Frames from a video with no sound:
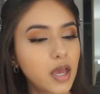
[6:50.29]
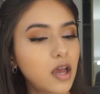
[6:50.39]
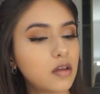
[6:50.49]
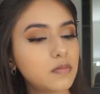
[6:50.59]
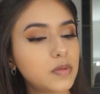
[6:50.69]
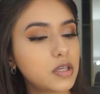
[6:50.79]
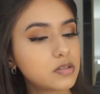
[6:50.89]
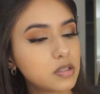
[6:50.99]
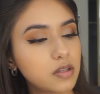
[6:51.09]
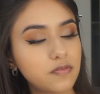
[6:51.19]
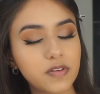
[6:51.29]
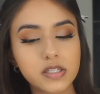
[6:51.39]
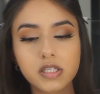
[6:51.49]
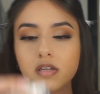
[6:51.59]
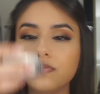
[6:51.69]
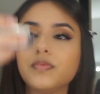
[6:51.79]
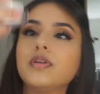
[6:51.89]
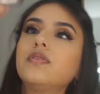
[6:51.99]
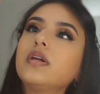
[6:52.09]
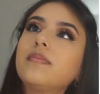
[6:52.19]
I'm gonna be using the Fenty
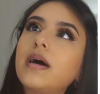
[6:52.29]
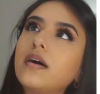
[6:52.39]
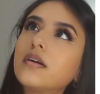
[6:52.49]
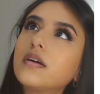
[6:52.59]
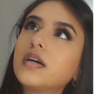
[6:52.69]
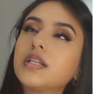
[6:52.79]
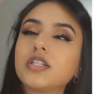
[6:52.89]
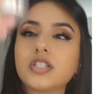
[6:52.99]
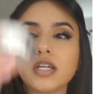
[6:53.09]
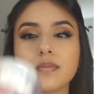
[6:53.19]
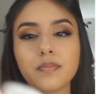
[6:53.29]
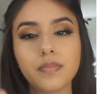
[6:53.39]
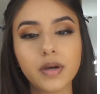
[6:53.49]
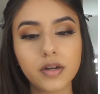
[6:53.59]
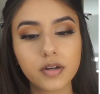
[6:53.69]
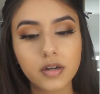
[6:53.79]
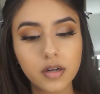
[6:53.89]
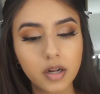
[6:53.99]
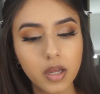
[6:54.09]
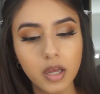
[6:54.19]
Beauty Powder in the shade
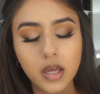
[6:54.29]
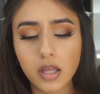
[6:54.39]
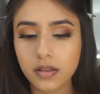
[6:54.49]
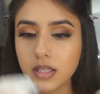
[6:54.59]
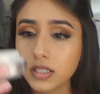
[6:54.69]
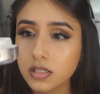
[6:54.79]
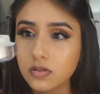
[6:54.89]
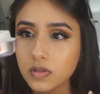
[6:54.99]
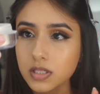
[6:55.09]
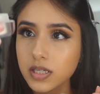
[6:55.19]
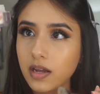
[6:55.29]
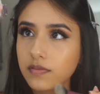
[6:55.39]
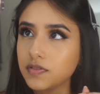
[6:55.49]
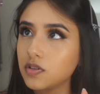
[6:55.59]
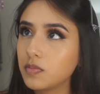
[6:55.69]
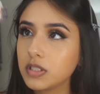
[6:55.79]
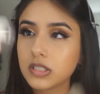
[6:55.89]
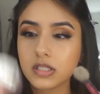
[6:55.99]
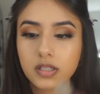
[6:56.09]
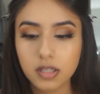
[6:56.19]
Butter. These little ones have so much
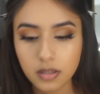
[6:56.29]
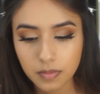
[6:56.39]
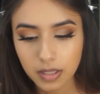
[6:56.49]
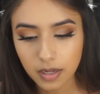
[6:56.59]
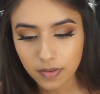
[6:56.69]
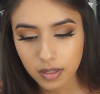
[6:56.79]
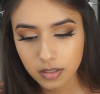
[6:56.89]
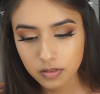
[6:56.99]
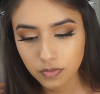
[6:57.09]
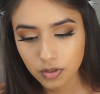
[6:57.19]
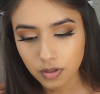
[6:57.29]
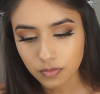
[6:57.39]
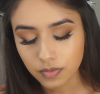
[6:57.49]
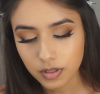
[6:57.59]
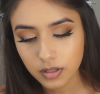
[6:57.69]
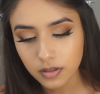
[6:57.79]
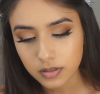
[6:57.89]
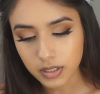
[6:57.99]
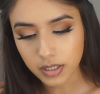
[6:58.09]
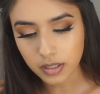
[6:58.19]
in them. Like I've had this for a really
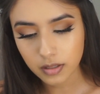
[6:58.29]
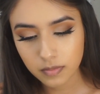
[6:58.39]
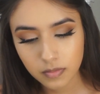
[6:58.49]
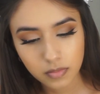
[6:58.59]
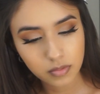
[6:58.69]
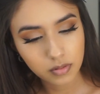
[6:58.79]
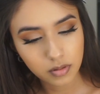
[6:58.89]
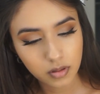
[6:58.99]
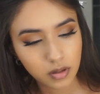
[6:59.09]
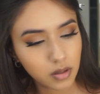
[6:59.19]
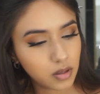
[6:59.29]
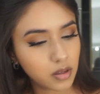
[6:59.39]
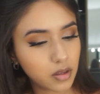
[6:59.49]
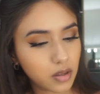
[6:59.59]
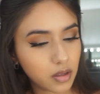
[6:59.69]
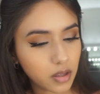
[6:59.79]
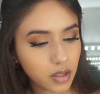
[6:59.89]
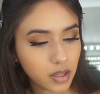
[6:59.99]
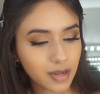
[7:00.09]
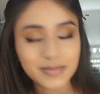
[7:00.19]
long time
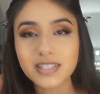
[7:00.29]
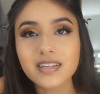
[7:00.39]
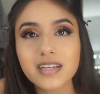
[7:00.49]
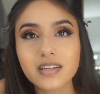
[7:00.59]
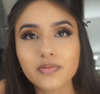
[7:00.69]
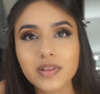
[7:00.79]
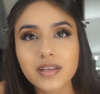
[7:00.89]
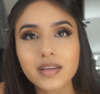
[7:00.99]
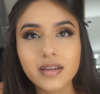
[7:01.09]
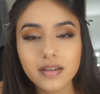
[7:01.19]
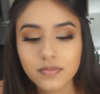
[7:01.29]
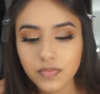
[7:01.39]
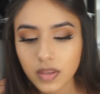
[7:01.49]
and I'm still not done with it yet.